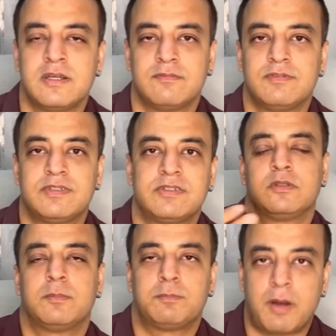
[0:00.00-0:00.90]
We see
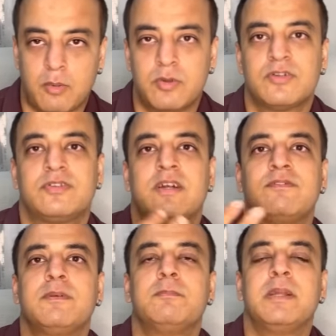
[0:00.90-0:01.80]
the powers that
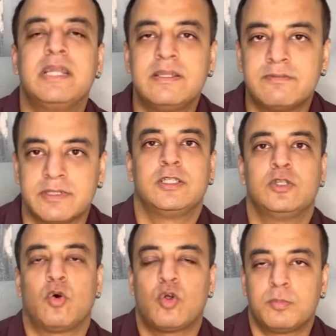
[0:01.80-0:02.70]
we believe in,
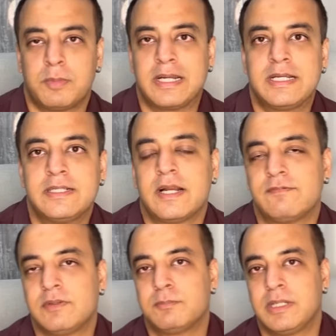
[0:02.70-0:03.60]
the almighty
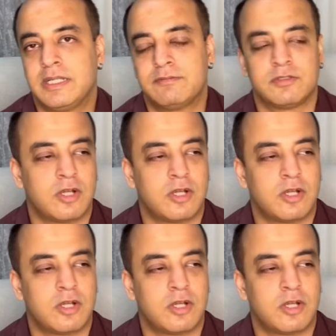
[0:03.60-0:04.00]
that we believe in.